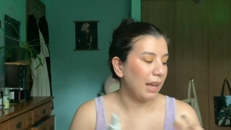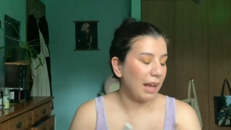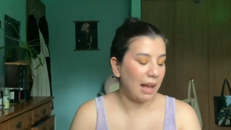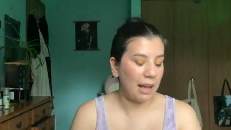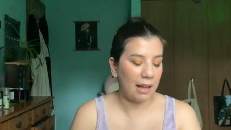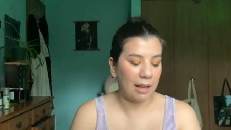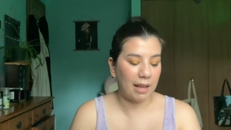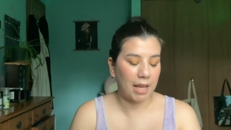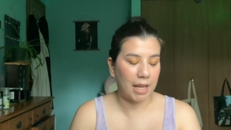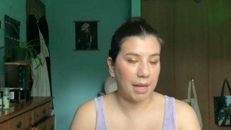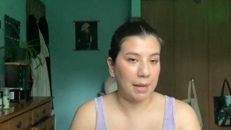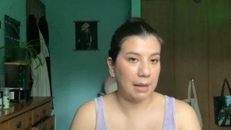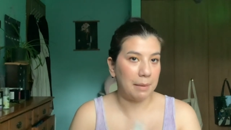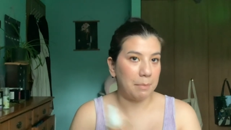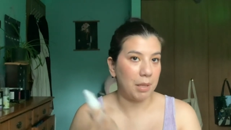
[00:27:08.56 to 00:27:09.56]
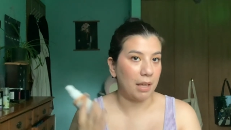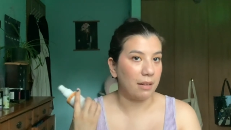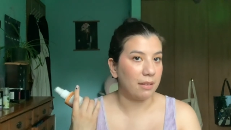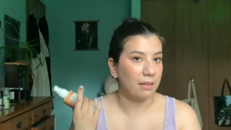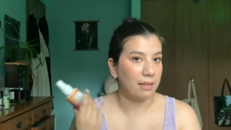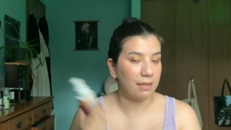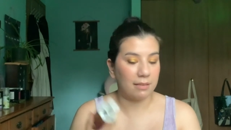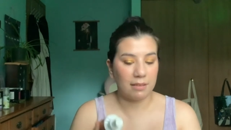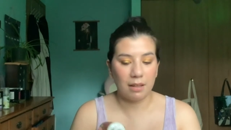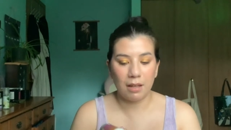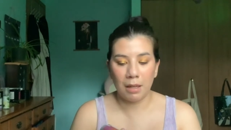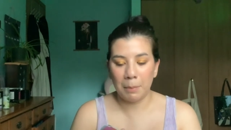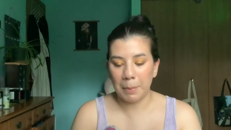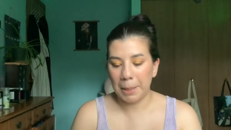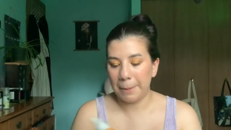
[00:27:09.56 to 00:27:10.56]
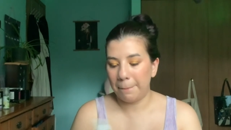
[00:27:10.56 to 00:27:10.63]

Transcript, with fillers: I picked this up.